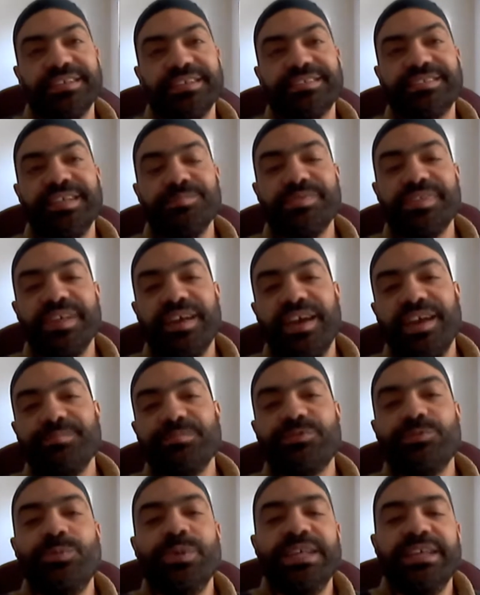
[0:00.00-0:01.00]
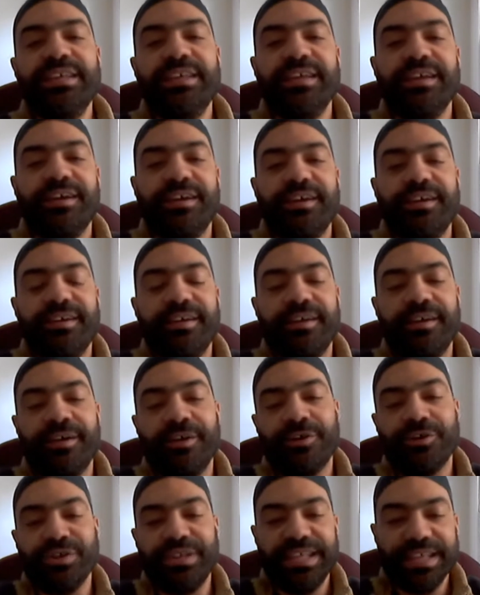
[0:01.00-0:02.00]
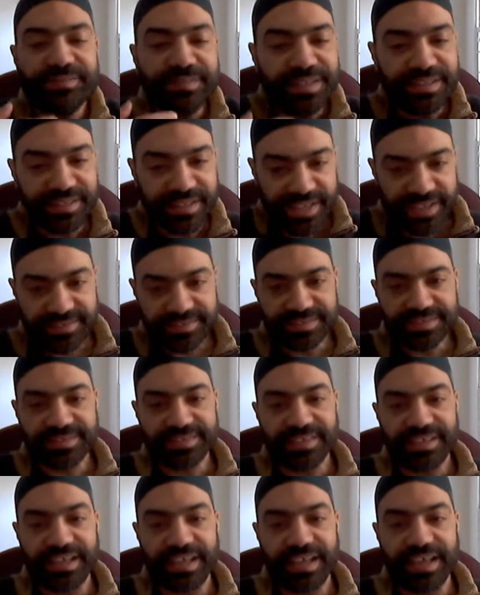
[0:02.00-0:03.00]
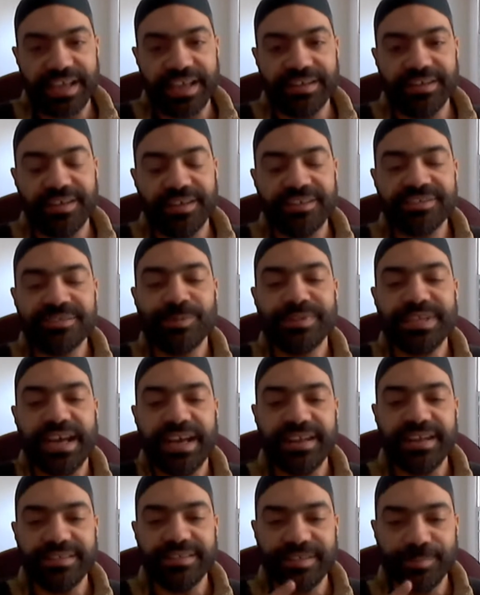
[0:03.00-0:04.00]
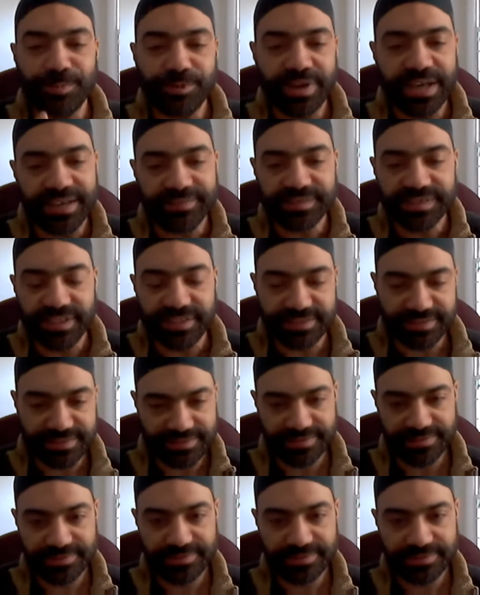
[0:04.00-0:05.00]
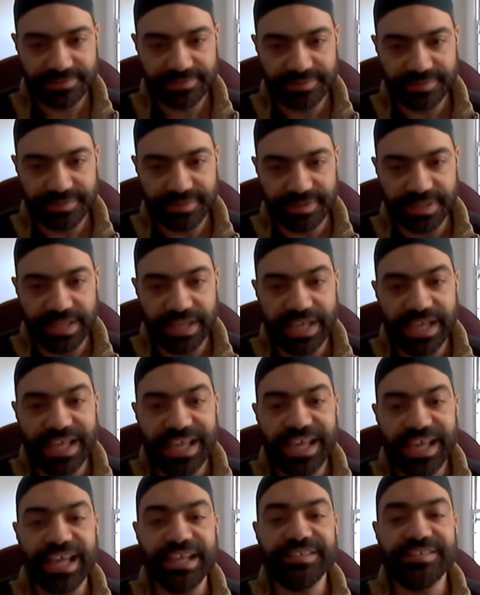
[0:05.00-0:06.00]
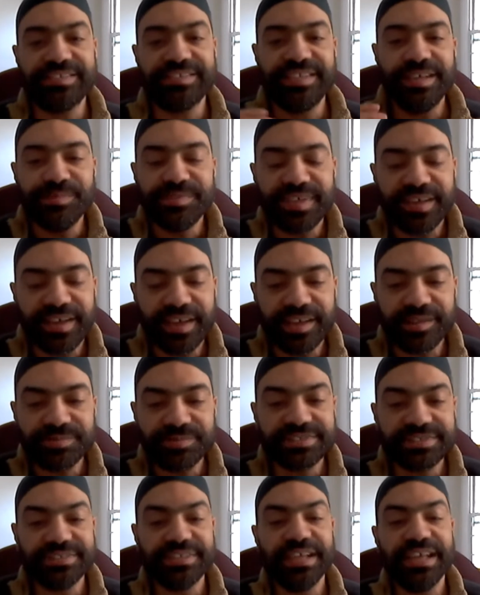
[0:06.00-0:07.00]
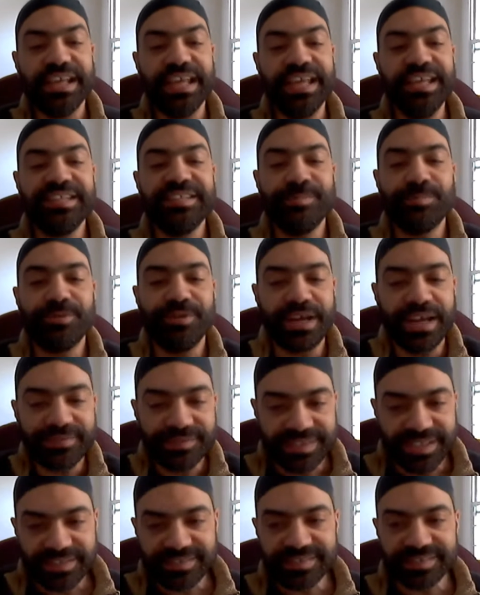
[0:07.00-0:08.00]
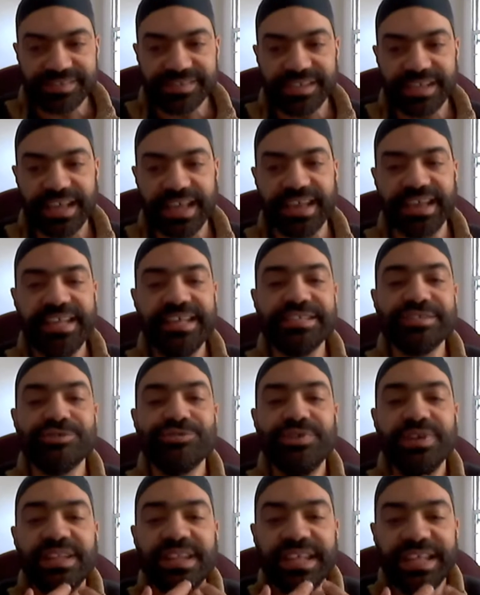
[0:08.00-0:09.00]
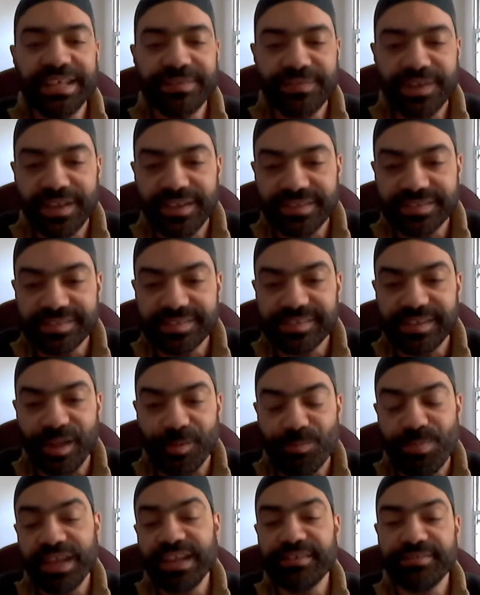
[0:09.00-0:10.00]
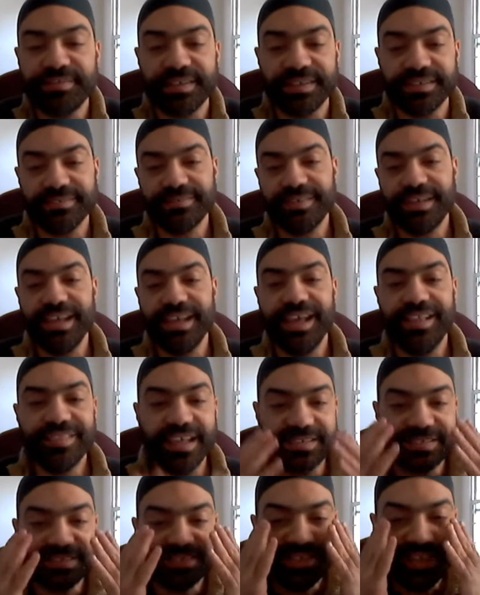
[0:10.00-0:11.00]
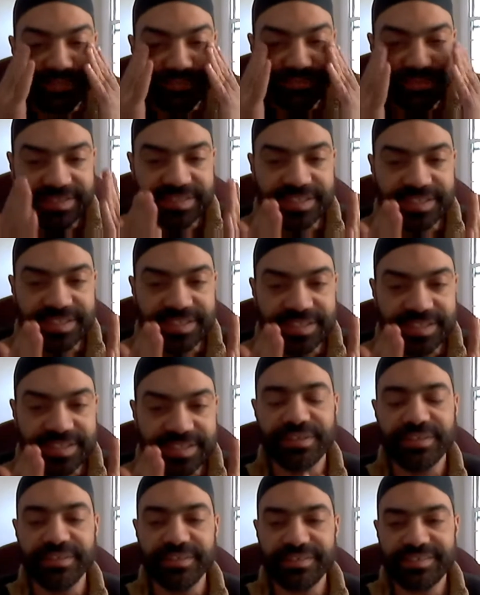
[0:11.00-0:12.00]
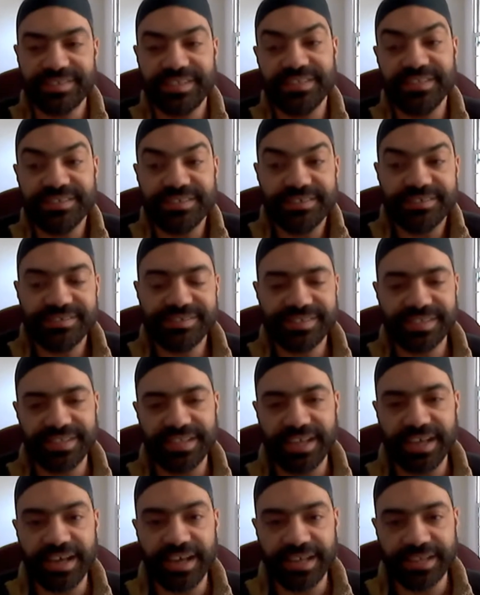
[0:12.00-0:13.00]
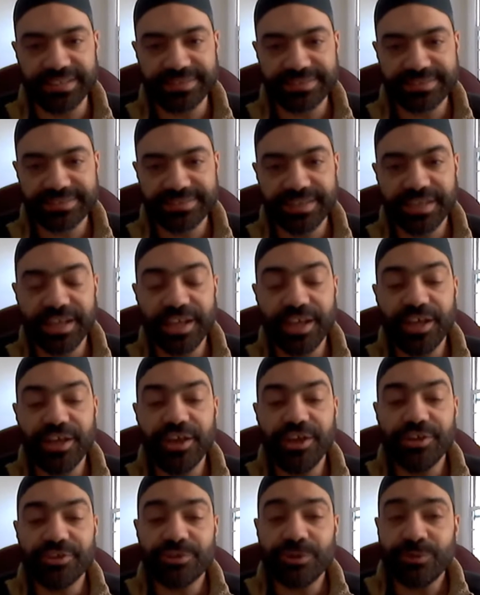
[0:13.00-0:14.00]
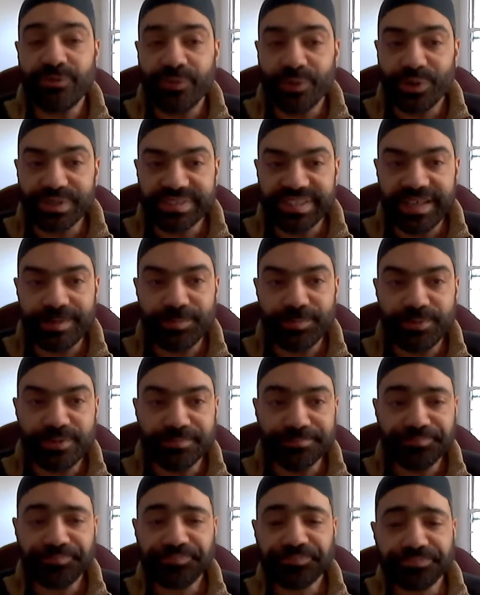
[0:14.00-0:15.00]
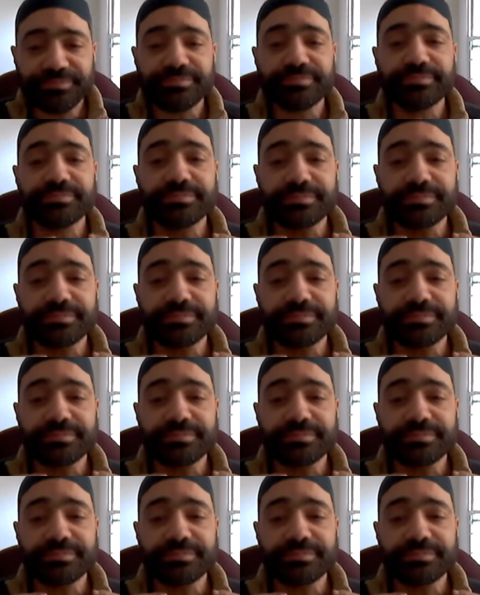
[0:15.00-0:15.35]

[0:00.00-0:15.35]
sometimes we are given things and Allah subhanahu wa ta'ala deprives us. And sometimes he deprives us and he's really giving us a benefit that's not visible to the eyes. So for example,